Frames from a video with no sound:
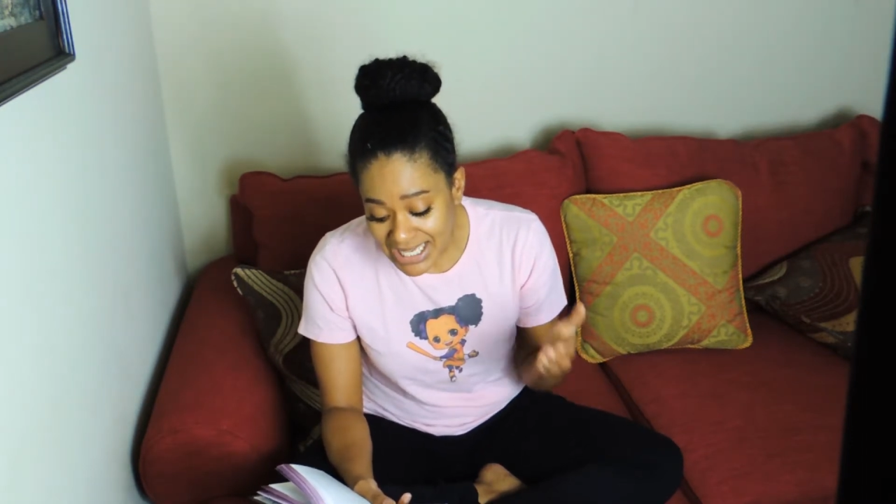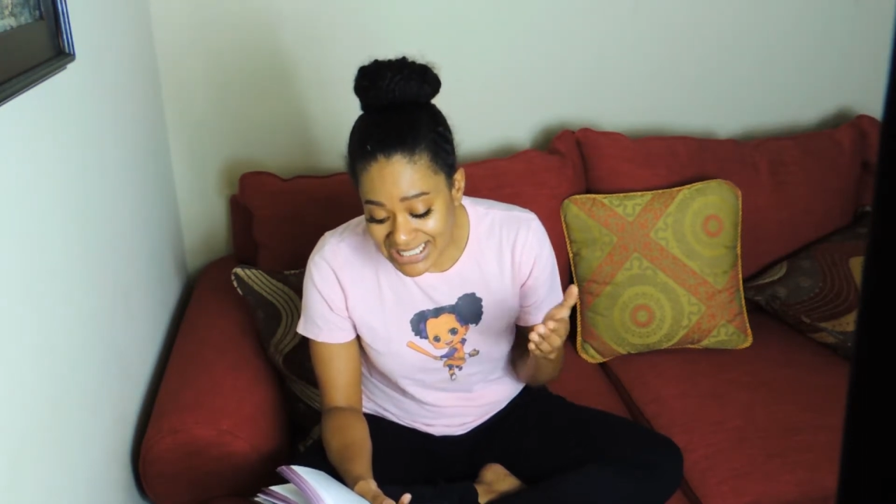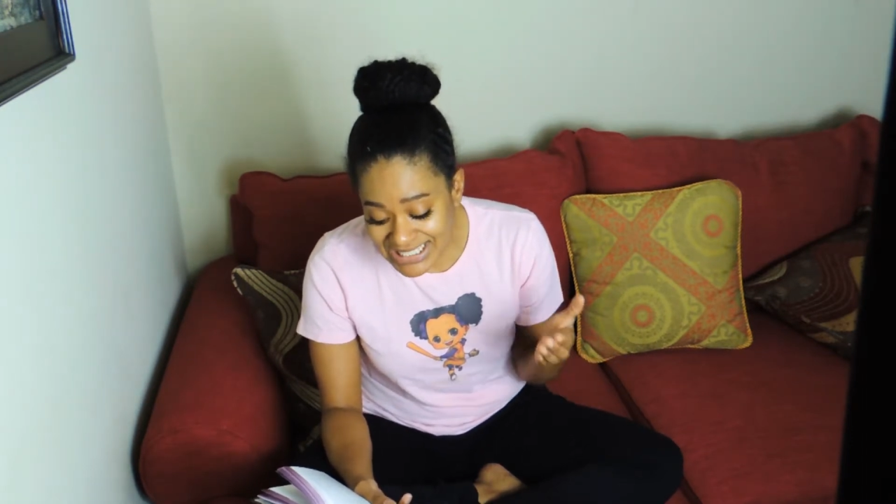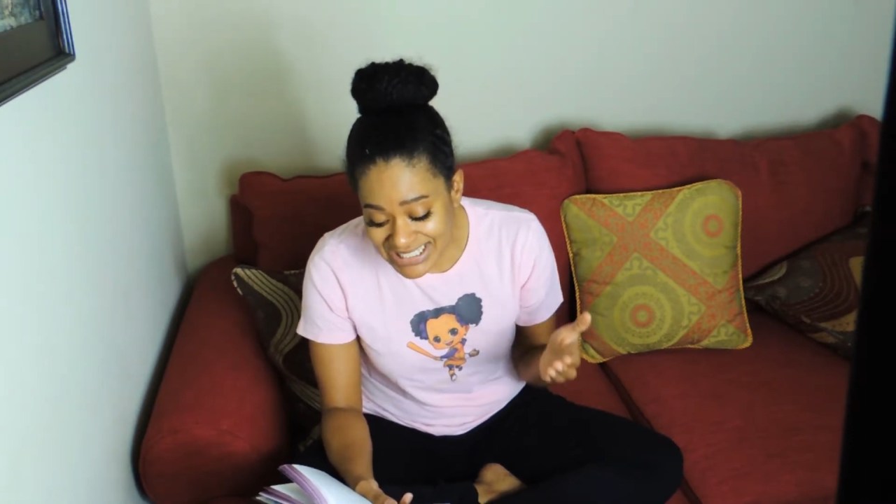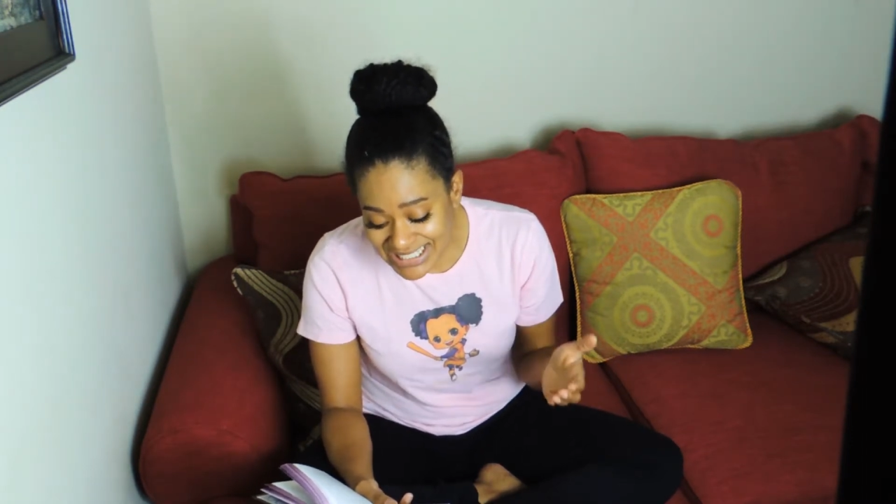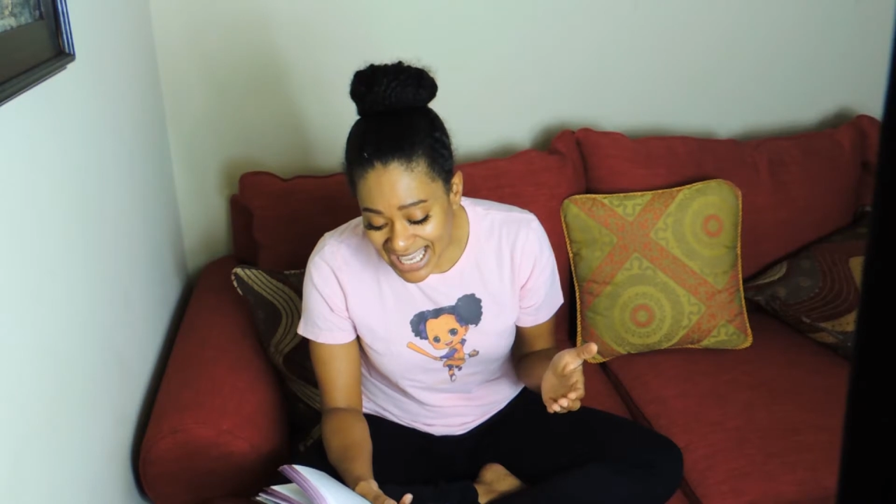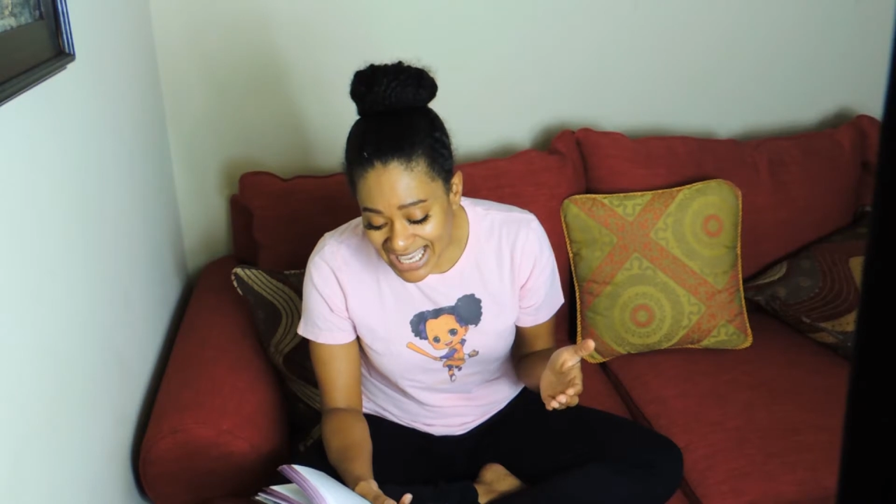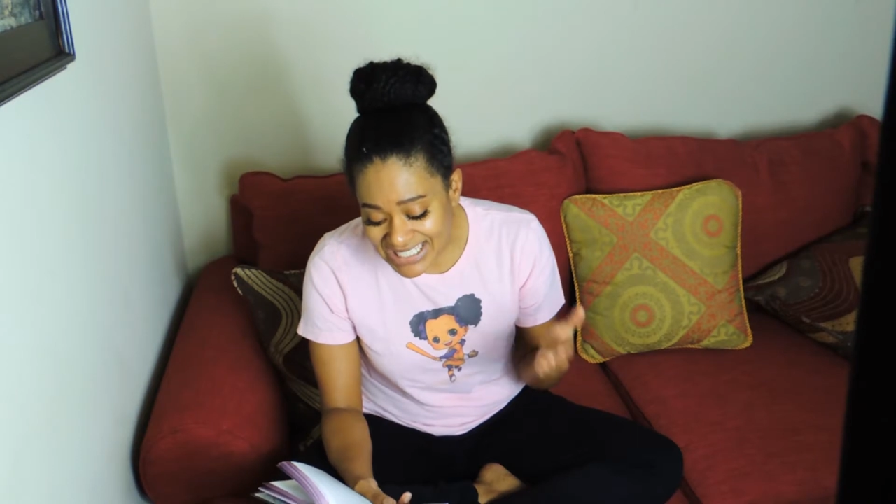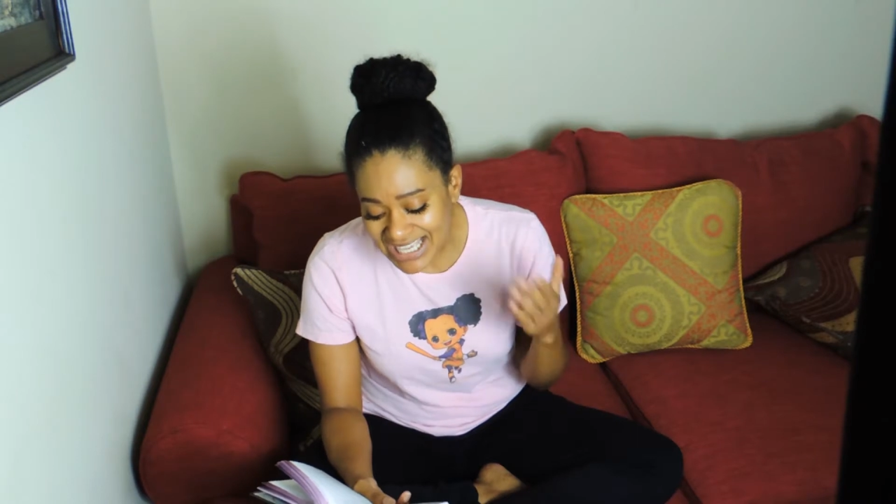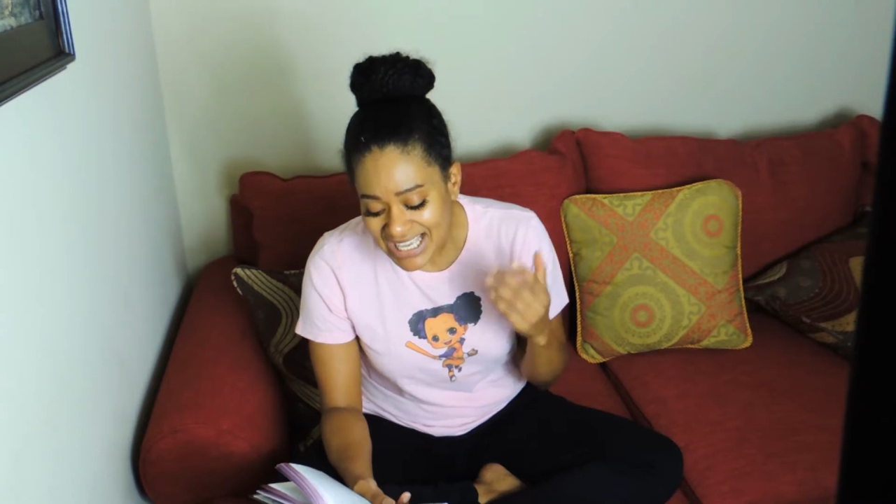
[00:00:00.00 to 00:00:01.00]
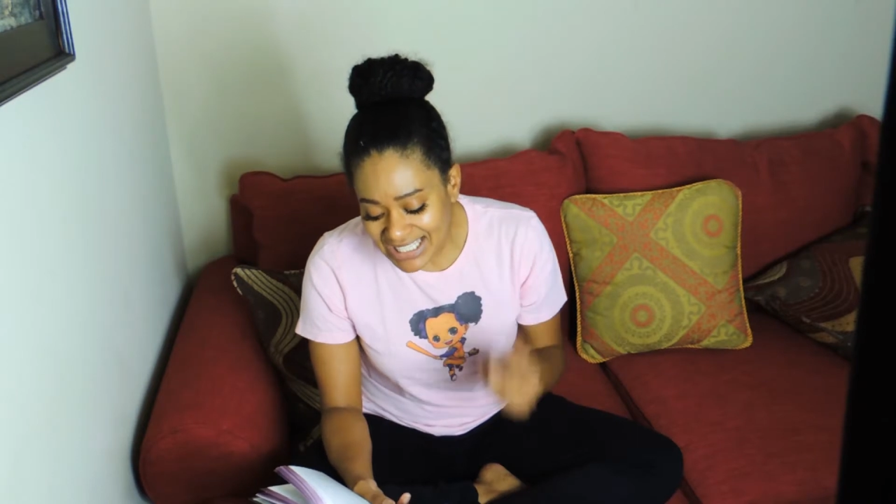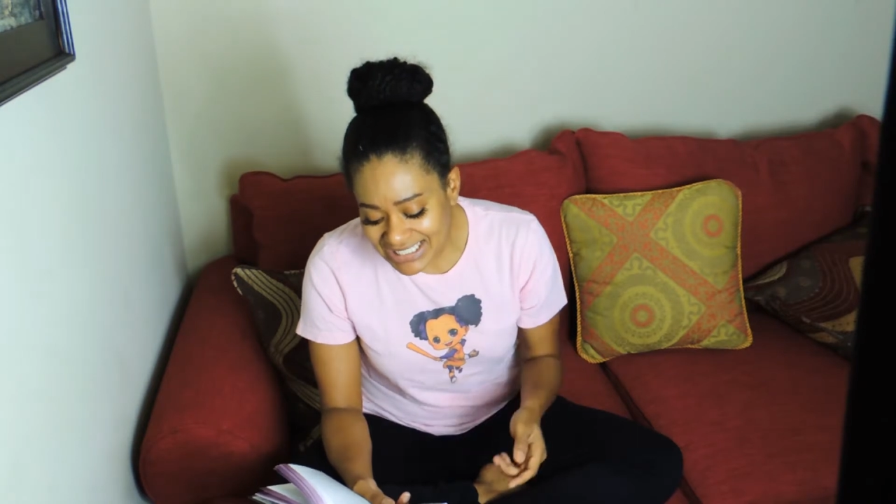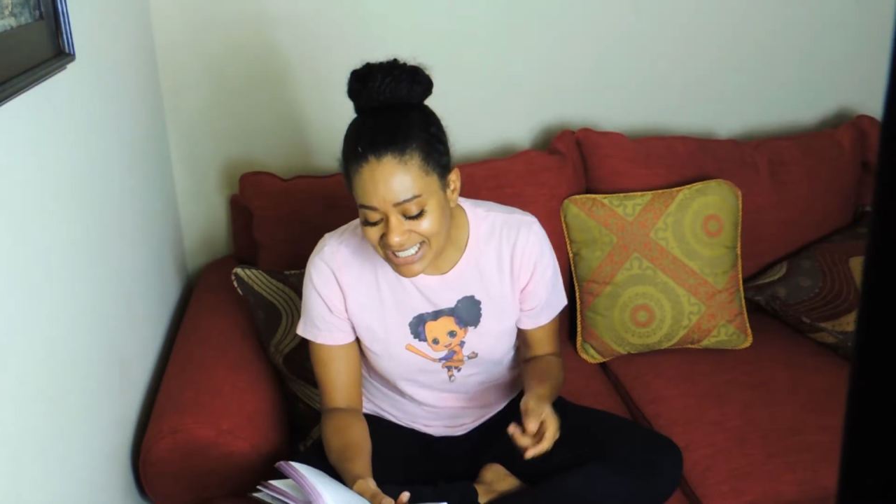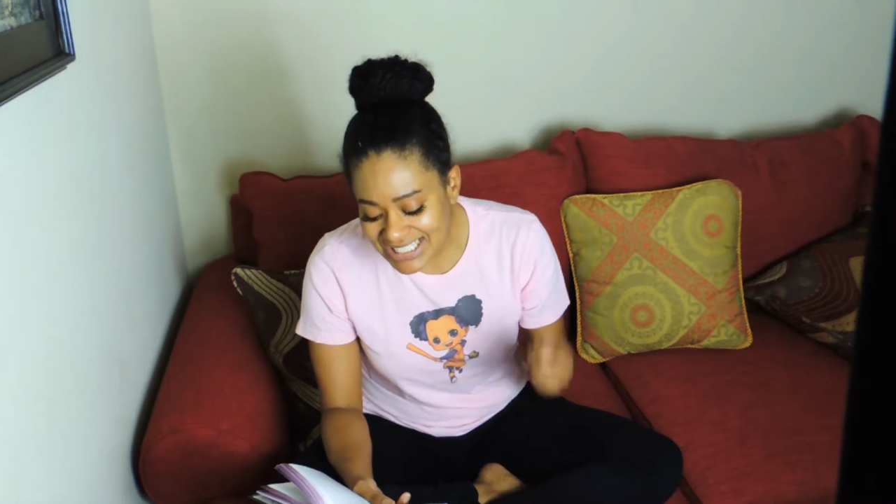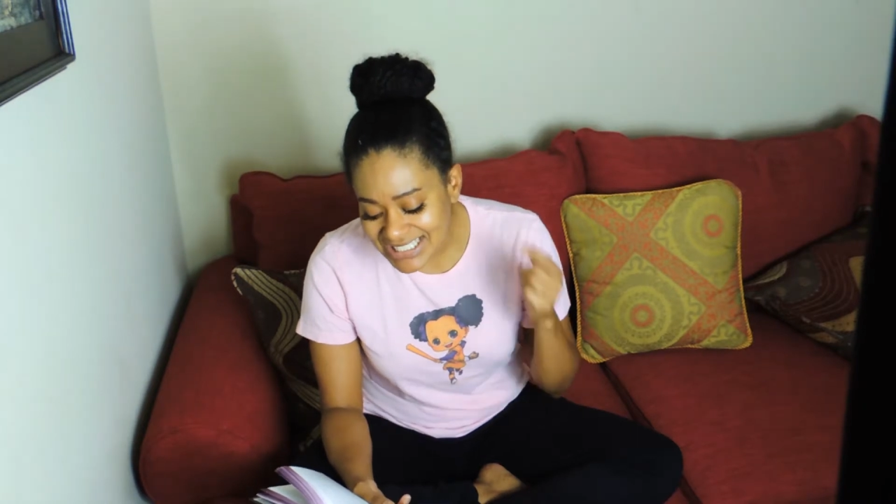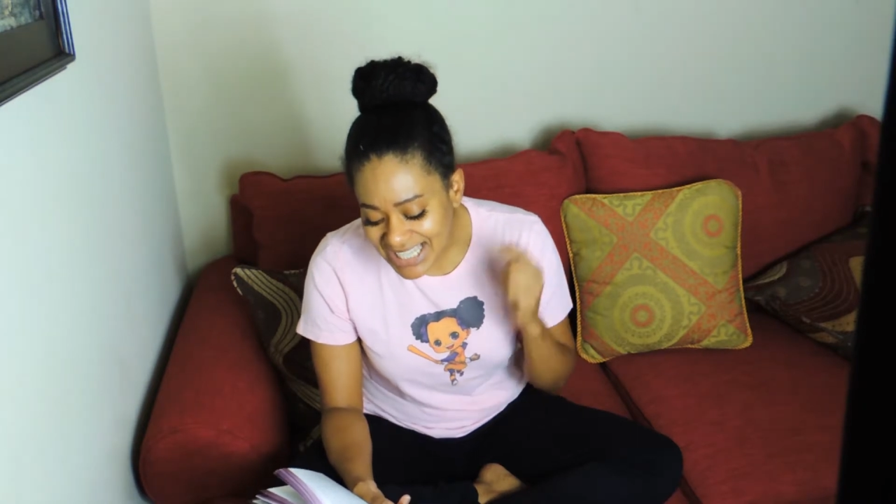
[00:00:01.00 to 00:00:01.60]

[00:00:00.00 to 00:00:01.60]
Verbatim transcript: Instead, cling